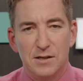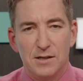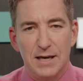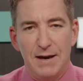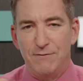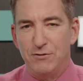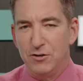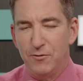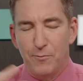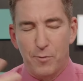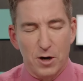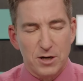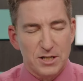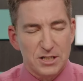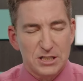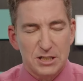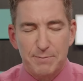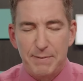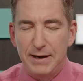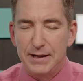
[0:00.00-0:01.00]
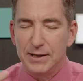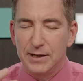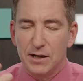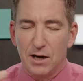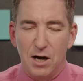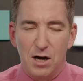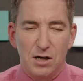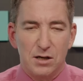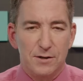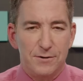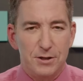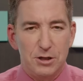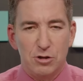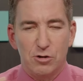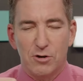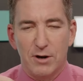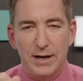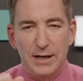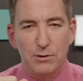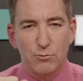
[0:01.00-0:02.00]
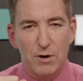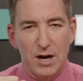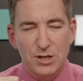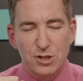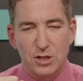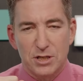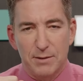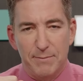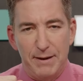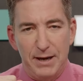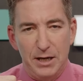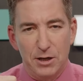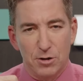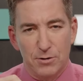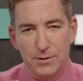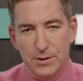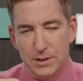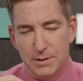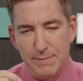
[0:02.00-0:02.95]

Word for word: If you've participated at all in the Ukraine-Russia debate or the